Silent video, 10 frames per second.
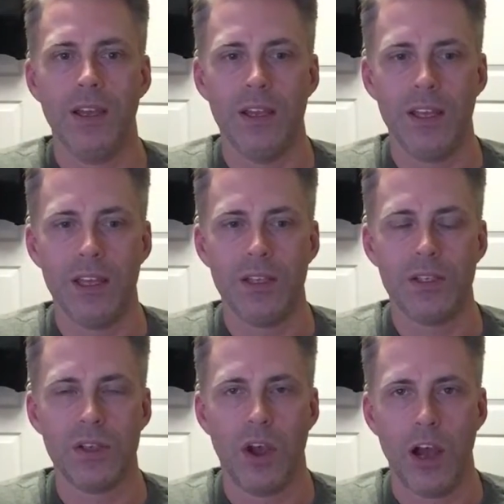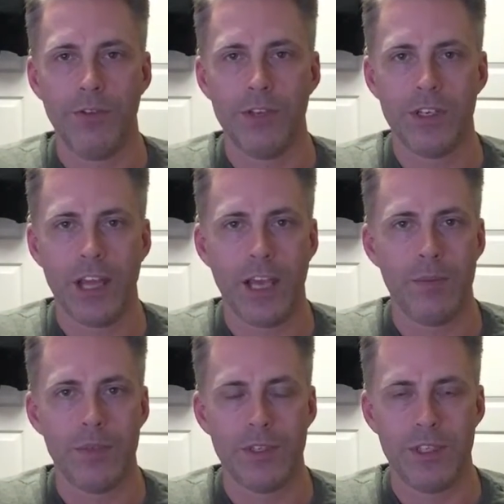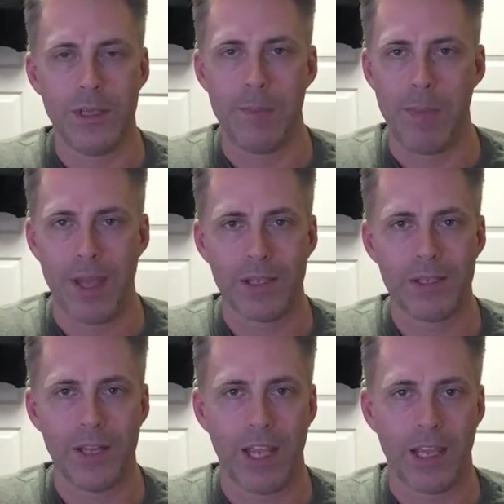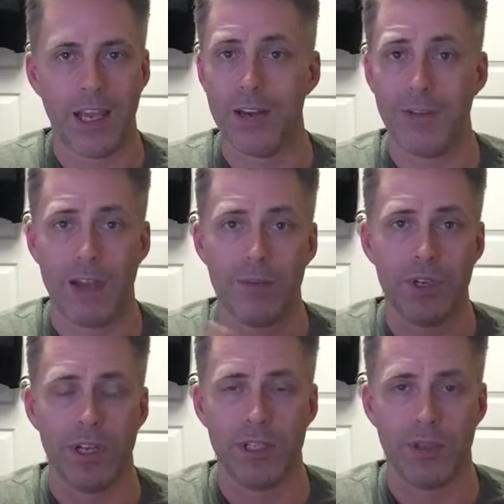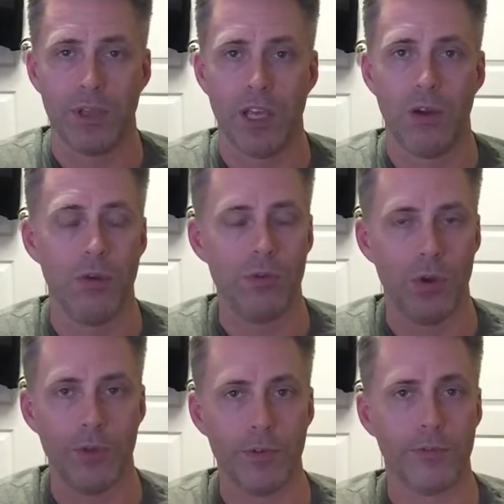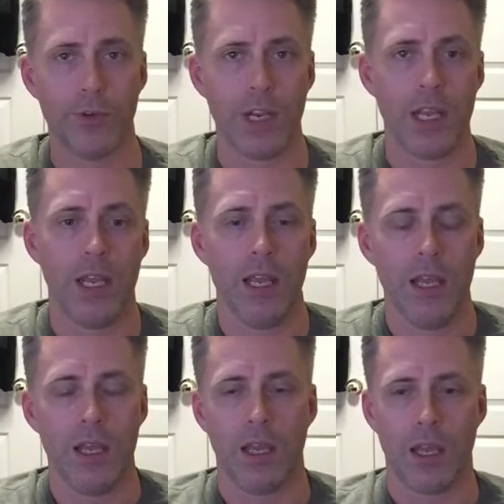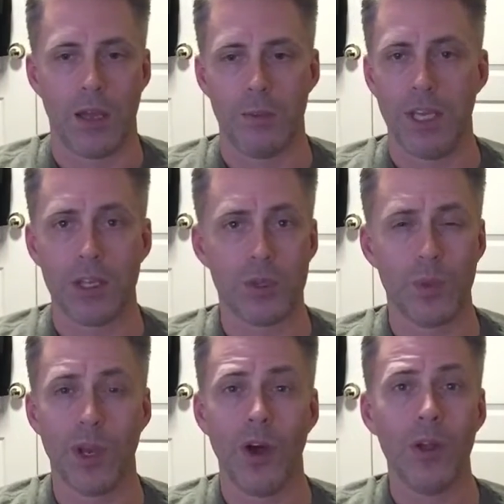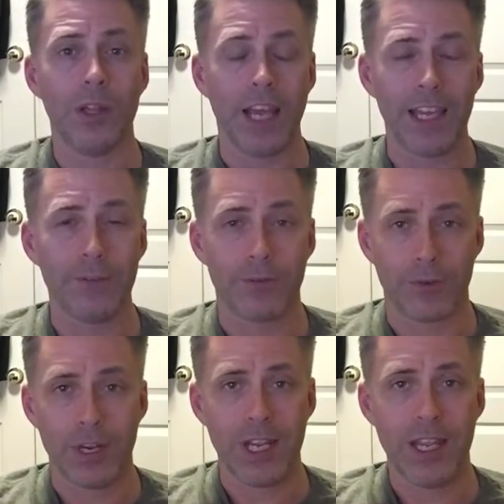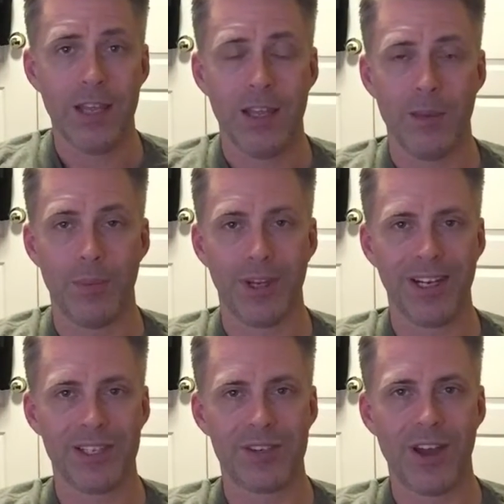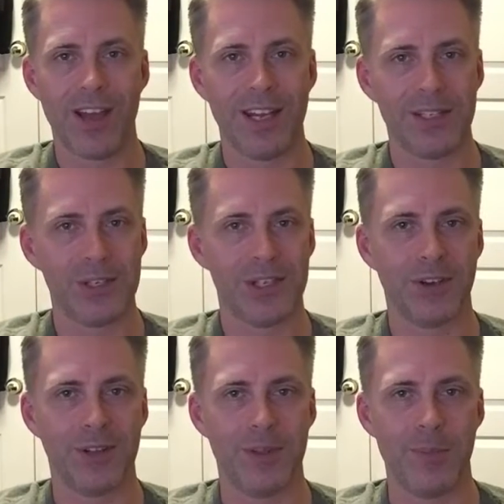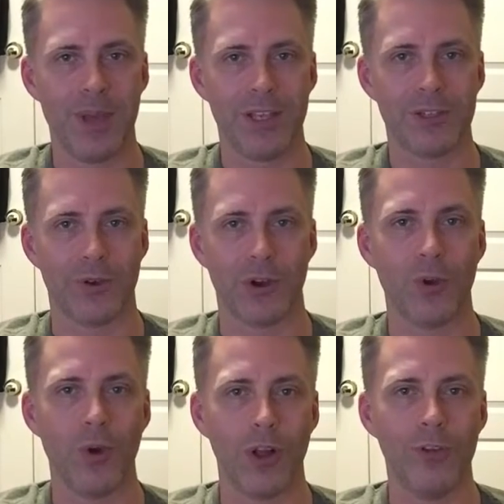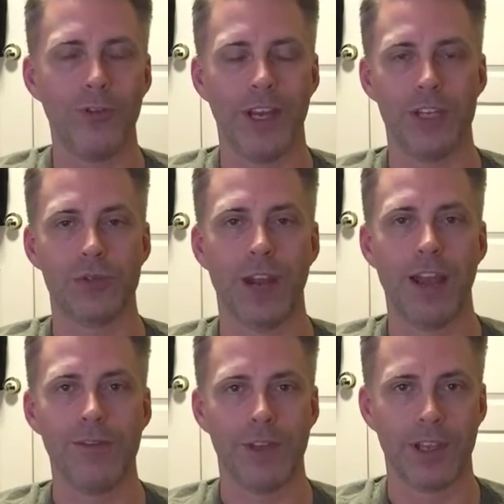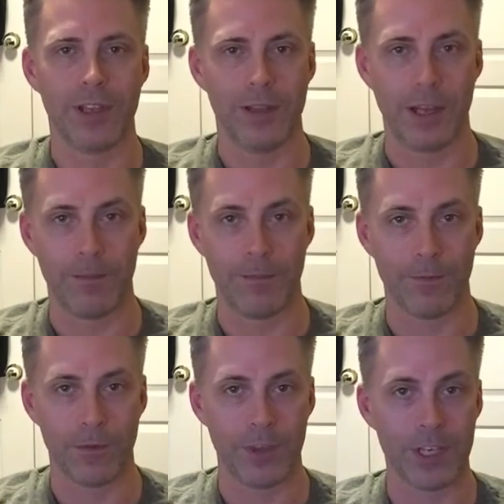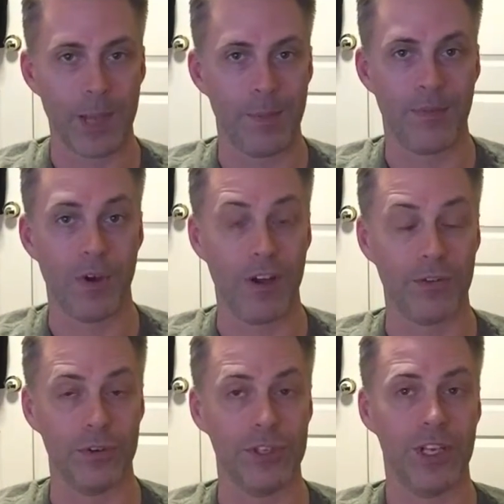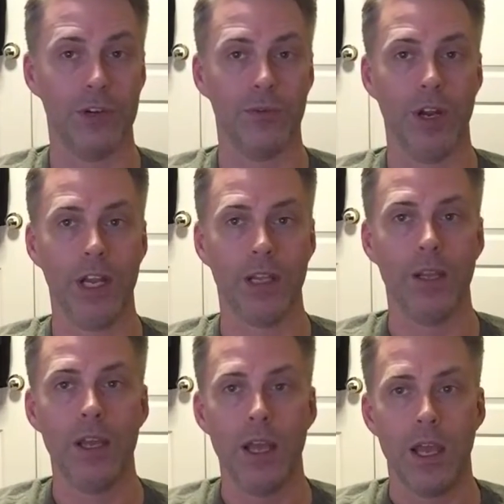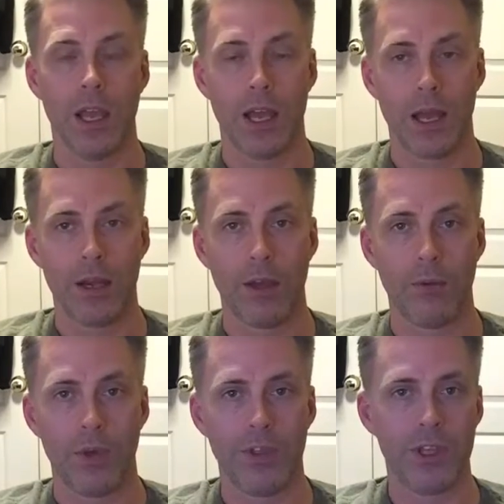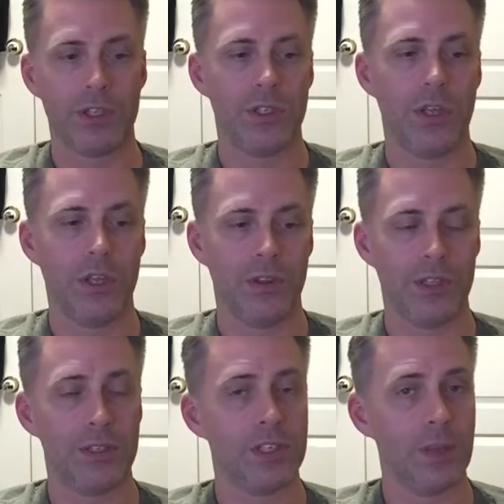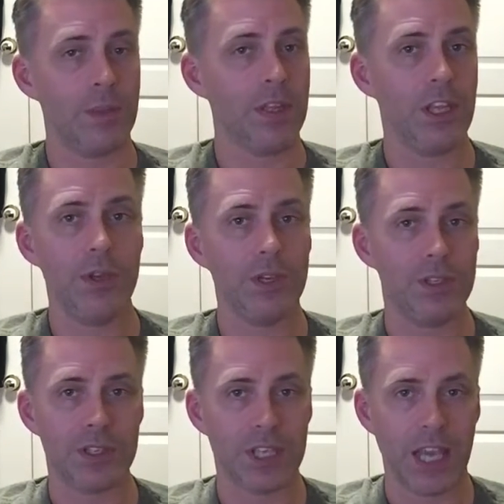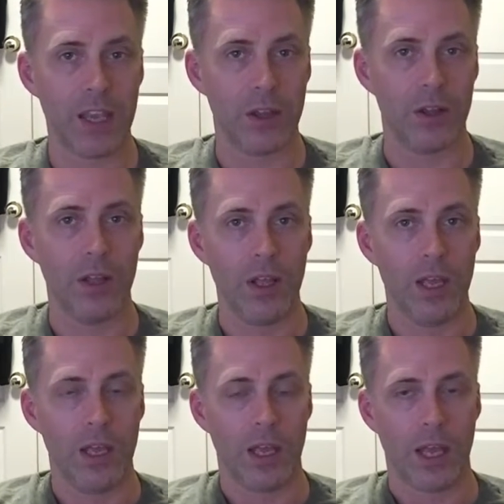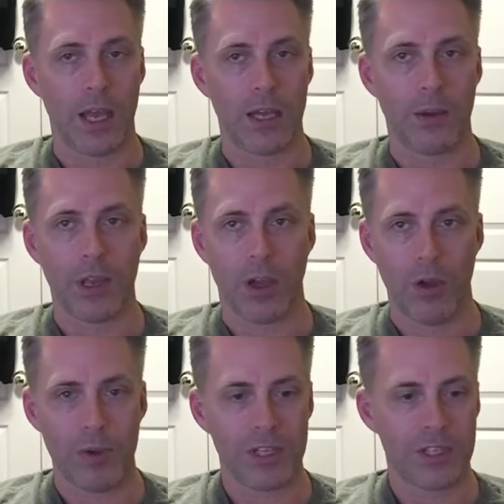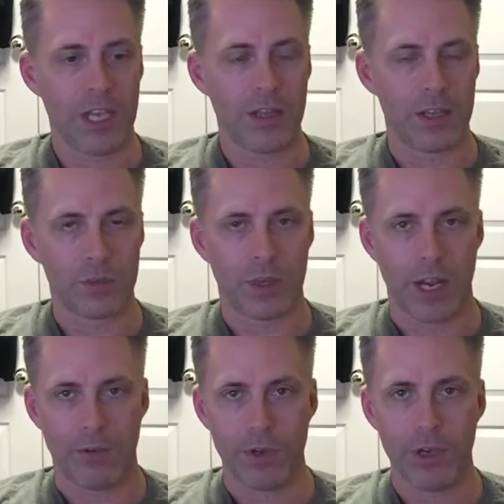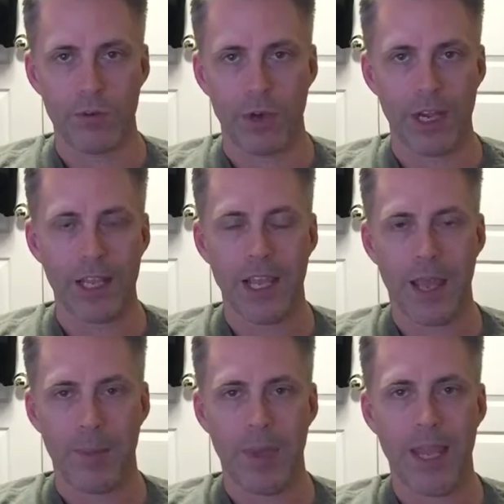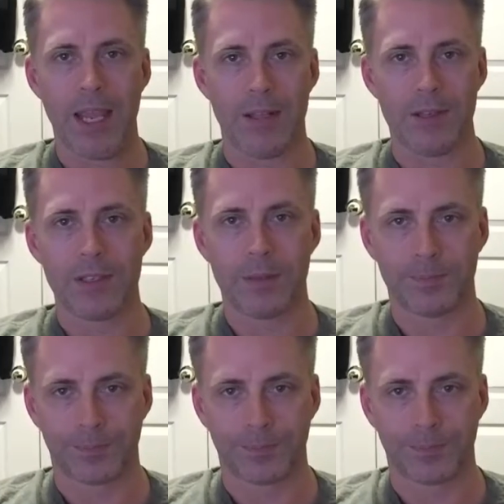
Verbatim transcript: is oftentimes the best kind of advertising, okay, over free. Yes, we all like free, but it's not necessarily the best or qualified traffic for the type of offers that you're running. Now with this is something that you can scale. Now I always say this whenever you're running campaigns,